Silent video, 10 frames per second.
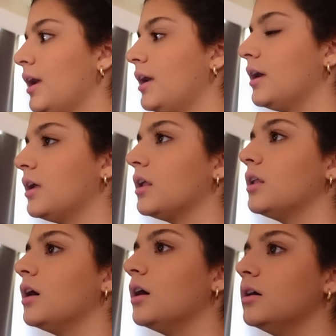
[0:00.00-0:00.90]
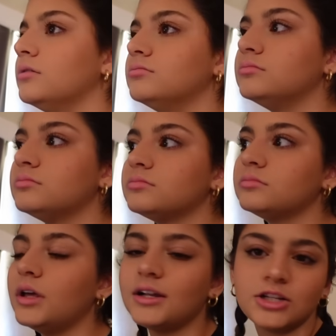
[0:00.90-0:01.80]
And
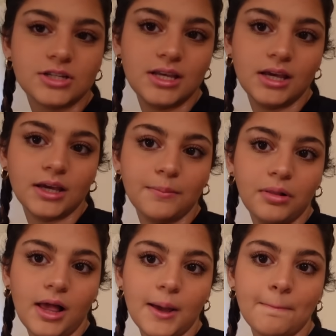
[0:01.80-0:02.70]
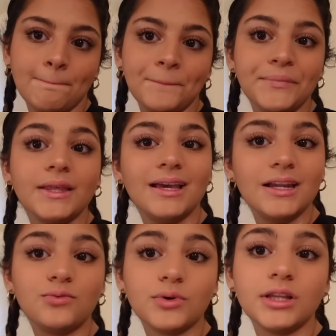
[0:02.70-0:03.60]
yeah, just seeing him play. He
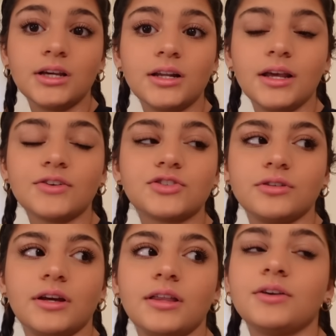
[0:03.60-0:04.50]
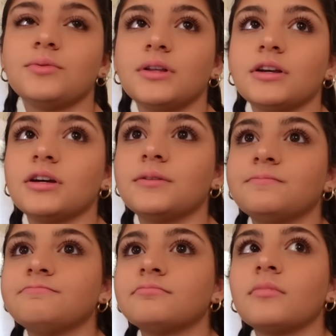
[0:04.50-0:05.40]
did really good yesterday, like really good.
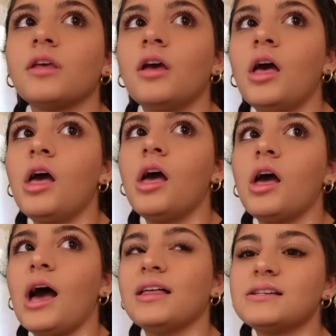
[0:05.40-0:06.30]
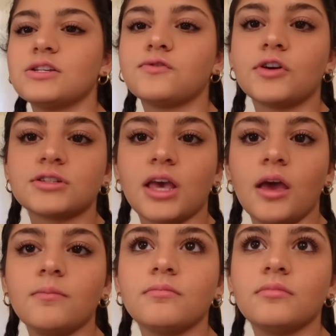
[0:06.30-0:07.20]
At least his first
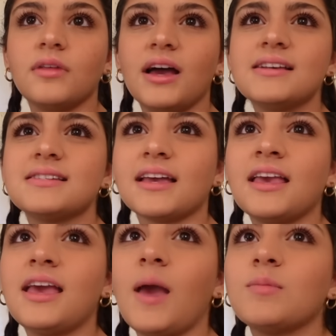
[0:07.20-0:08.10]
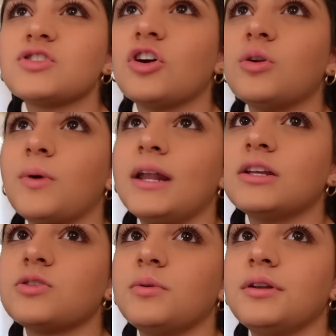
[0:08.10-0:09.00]
game. His second game, it started raining,
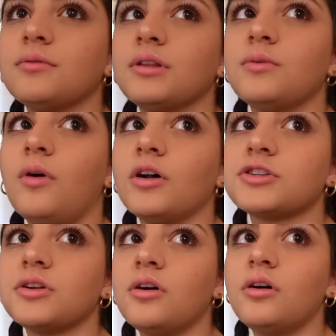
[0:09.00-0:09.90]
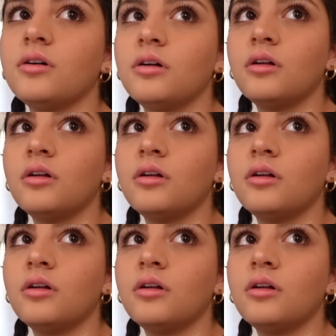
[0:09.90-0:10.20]
so we didn't really watch it all.